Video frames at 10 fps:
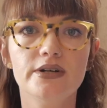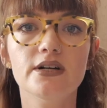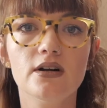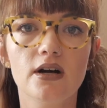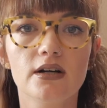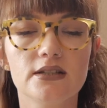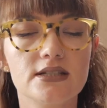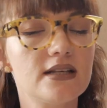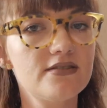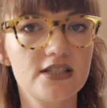here are the
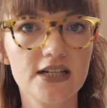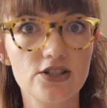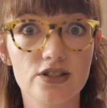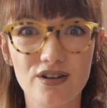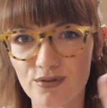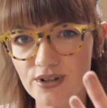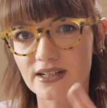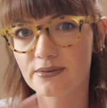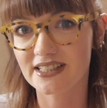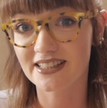7 stages of
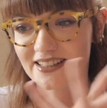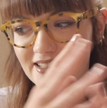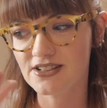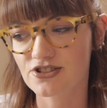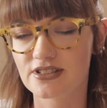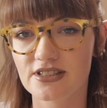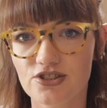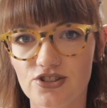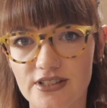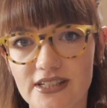working within the theatre
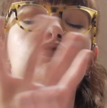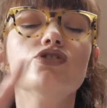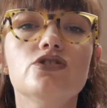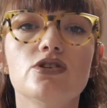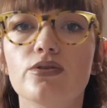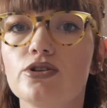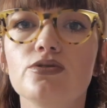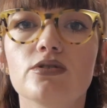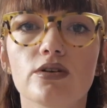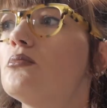industry, just so you
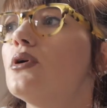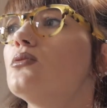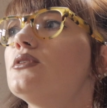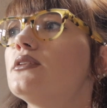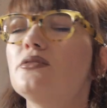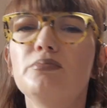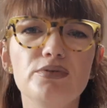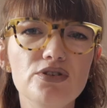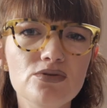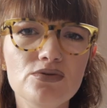know both the
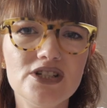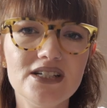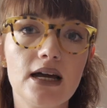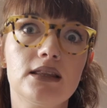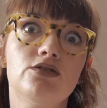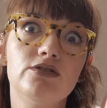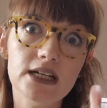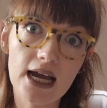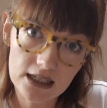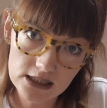beauty and the
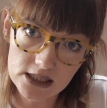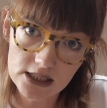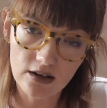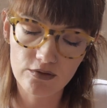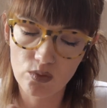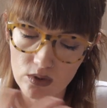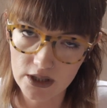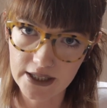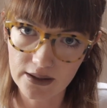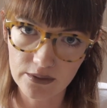reality of
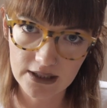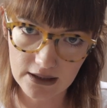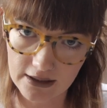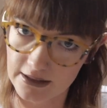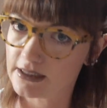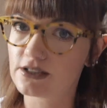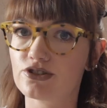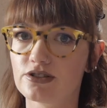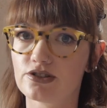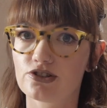working within the theatre
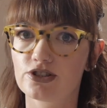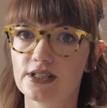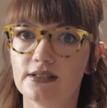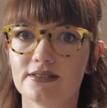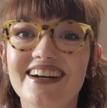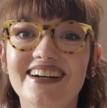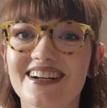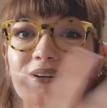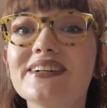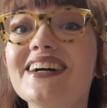industry. Here we